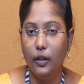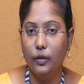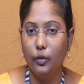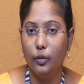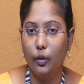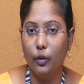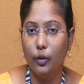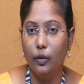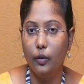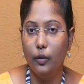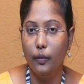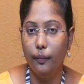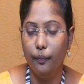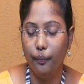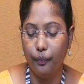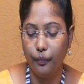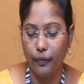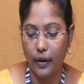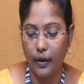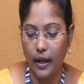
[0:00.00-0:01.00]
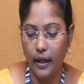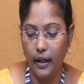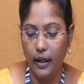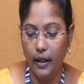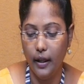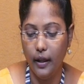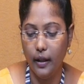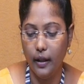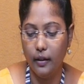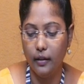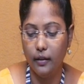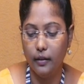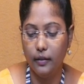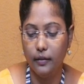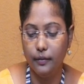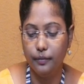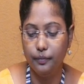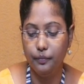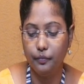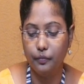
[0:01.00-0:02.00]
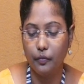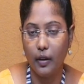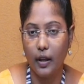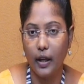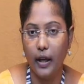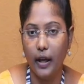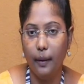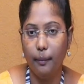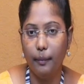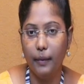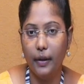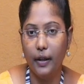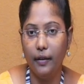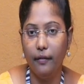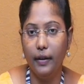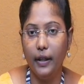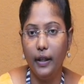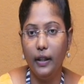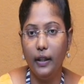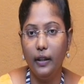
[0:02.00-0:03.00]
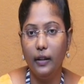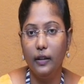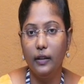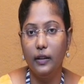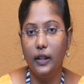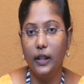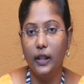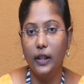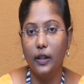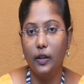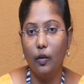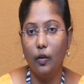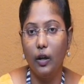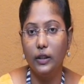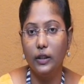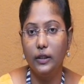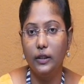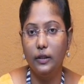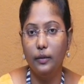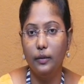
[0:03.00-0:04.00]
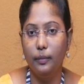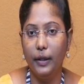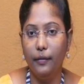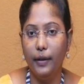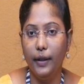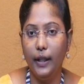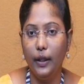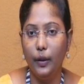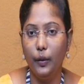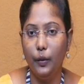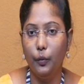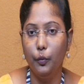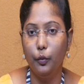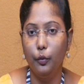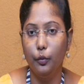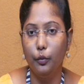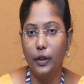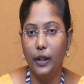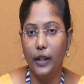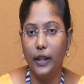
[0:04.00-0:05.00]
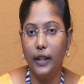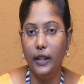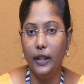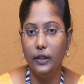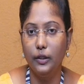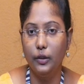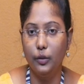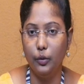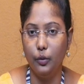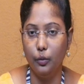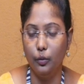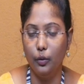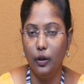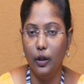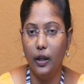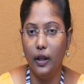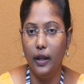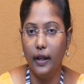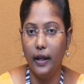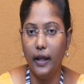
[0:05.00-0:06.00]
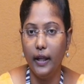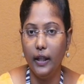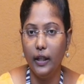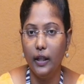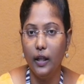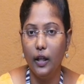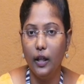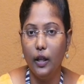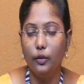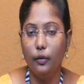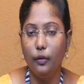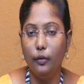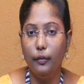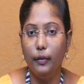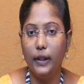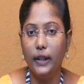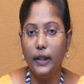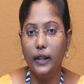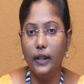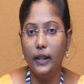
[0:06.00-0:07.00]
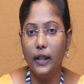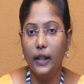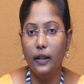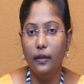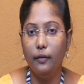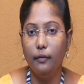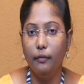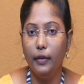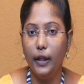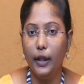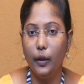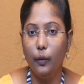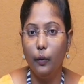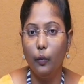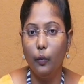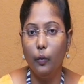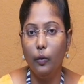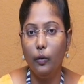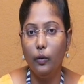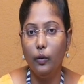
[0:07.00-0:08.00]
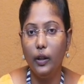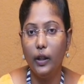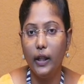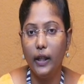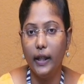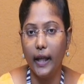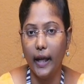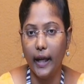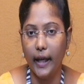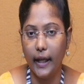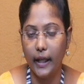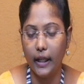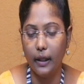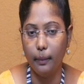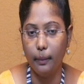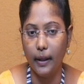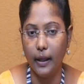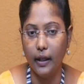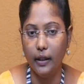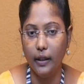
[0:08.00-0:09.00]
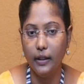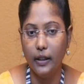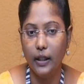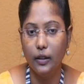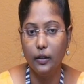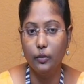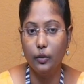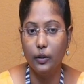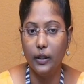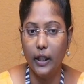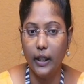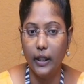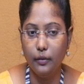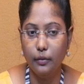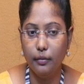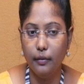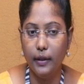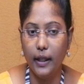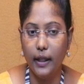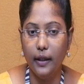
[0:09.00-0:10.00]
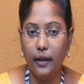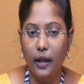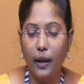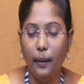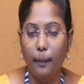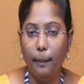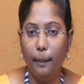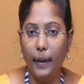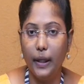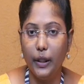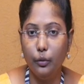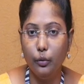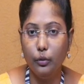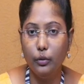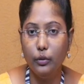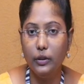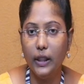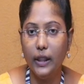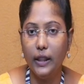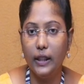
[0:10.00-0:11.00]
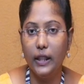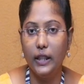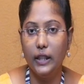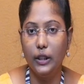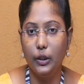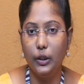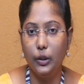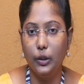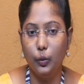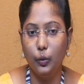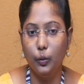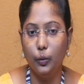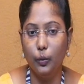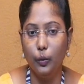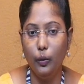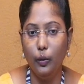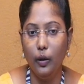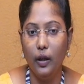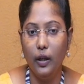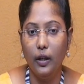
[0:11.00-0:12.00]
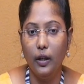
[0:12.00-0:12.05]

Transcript: So here I am giving the cost between 2 to 3 is 2, right. So within that we don't know the direct path, so that's why by using these two,